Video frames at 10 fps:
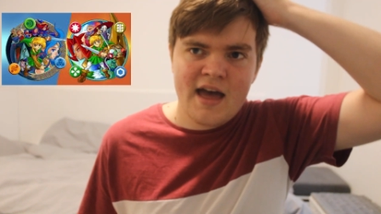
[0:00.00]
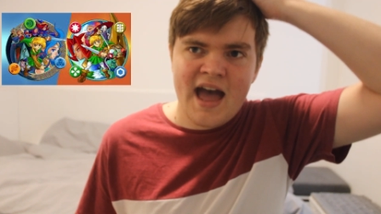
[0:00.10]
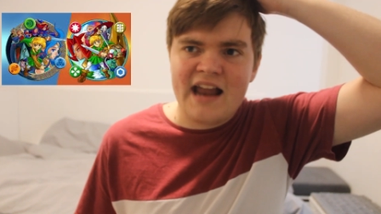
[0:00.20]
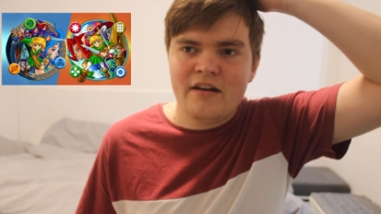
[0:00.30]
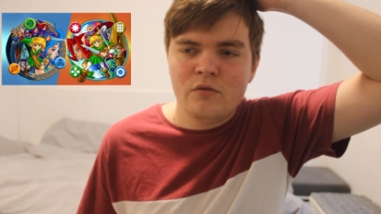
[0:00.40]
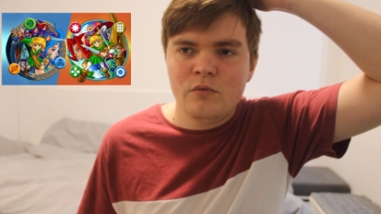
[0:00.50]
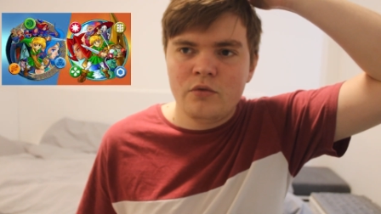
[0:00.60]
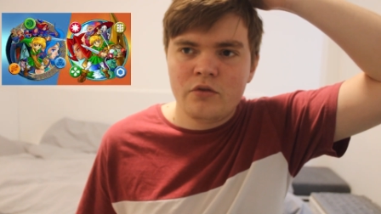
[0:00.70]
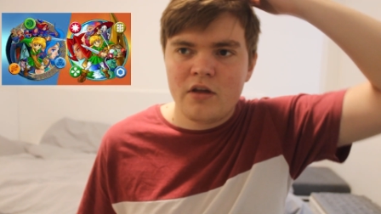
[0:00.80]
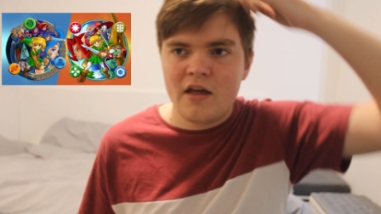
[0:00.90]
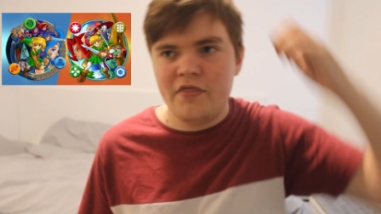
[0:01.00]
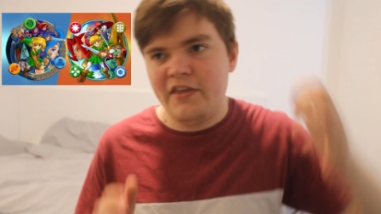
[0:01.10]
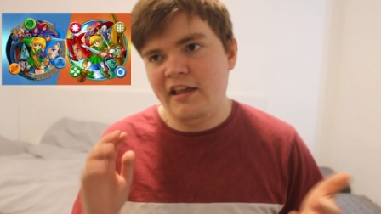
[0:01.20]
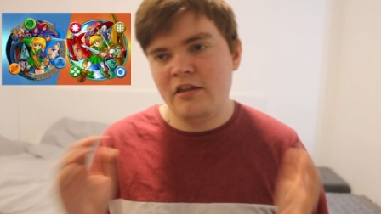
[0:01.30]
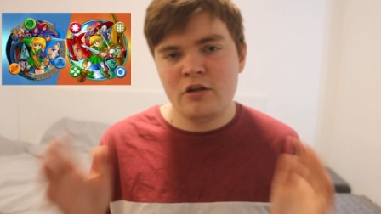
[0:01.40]
handles
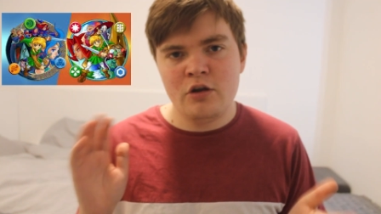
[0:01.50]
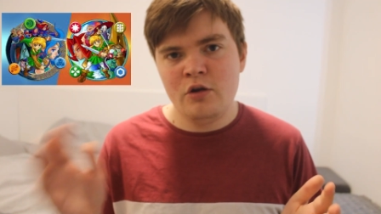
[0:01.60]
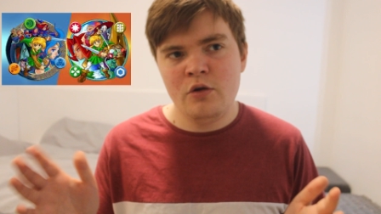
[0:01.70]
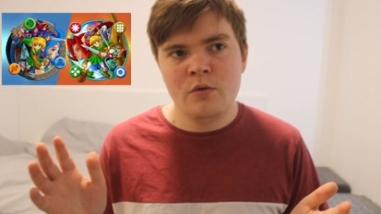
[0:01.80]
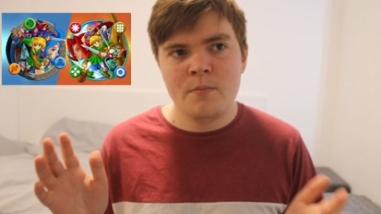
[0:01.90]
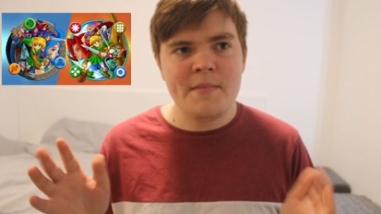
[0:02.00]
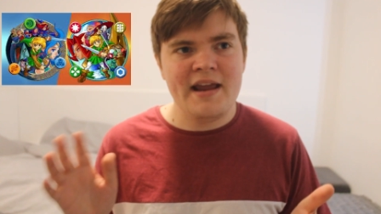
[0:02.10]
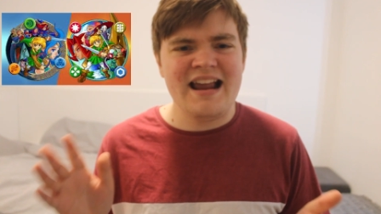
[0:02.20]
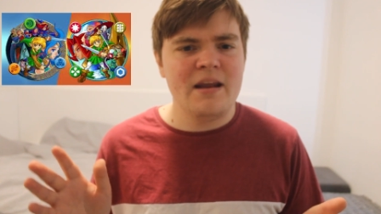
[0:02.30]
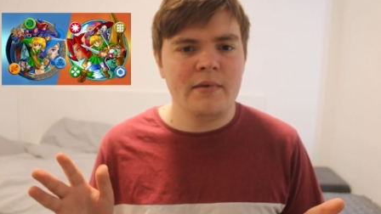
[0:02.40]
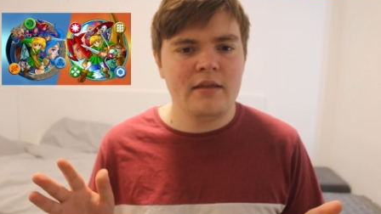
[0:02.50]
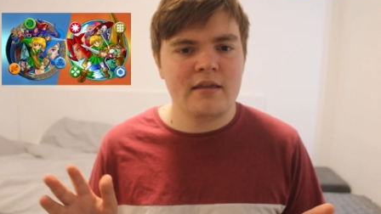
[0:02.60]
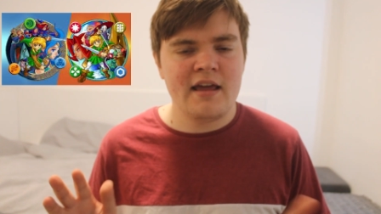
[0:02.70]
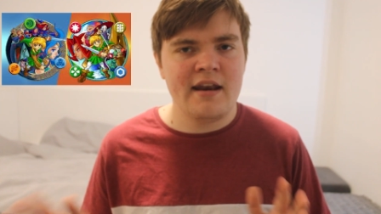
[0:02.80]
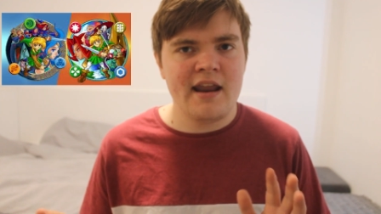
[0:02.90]
these two main
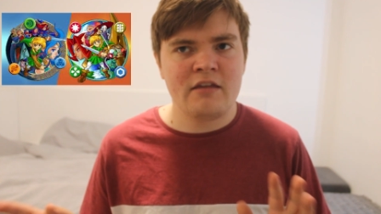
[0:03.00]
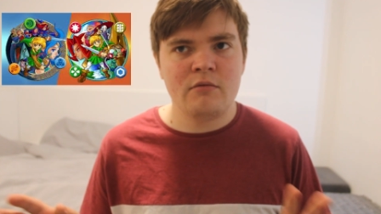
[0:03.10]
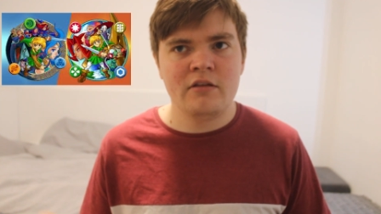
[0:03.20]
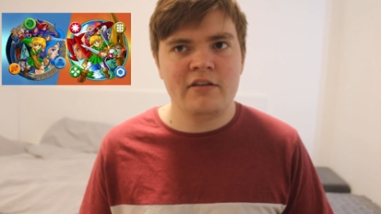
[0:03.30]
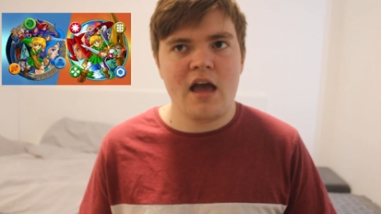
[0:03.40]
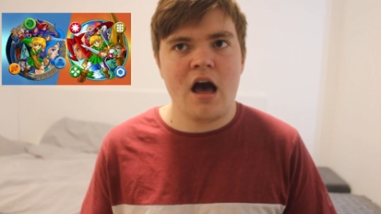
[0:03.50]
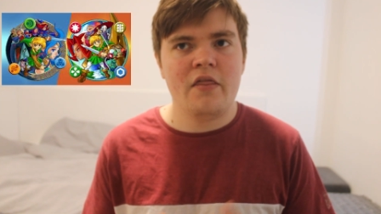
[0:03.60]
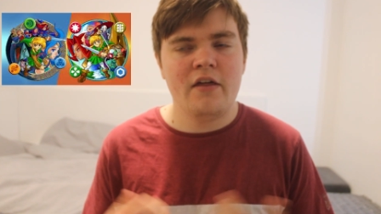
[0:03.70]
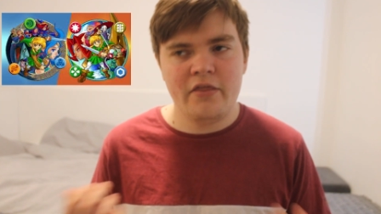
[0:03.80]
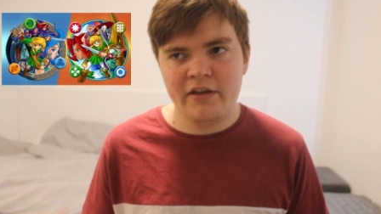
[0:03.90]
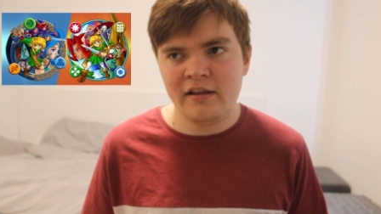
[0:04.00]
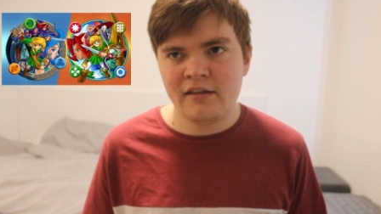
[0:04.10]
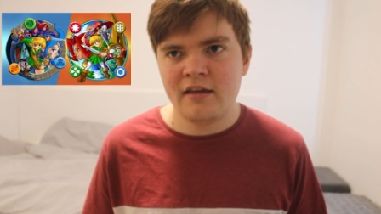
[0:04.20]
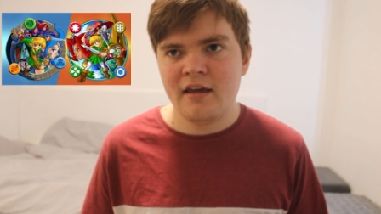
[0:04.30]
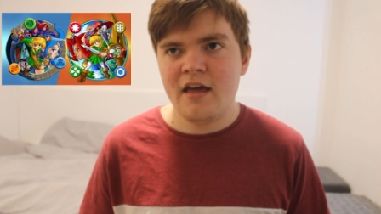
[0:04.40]
elements and as well as the other
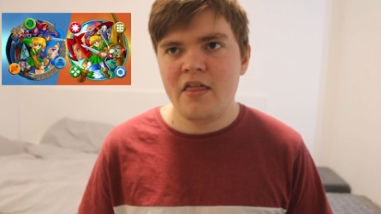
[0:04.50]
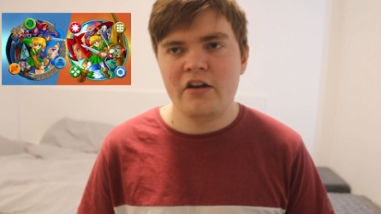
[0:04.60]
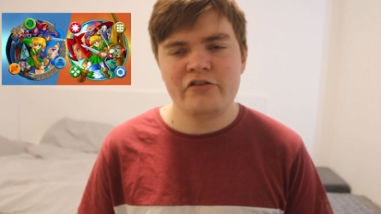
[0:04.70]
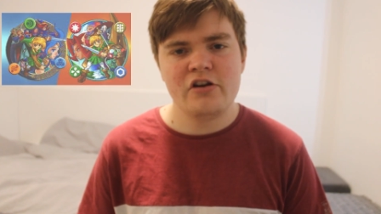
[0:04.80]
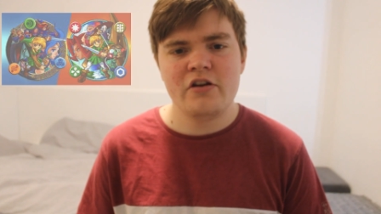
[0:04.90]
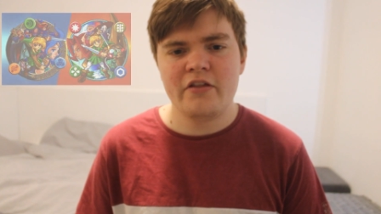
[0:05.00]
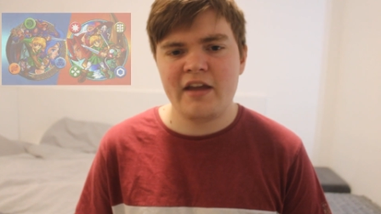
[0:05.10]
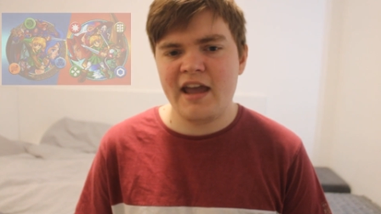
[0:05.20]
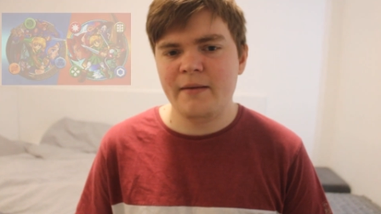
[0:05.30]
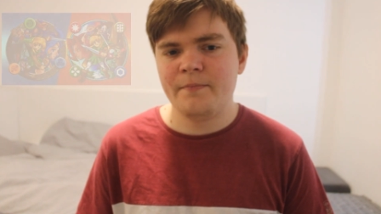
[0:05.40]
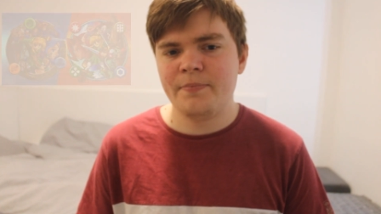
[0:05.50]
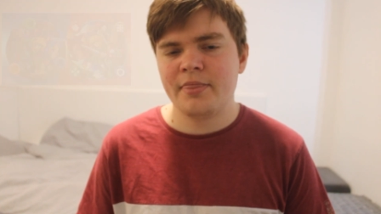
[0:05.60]
things that are shown in the game.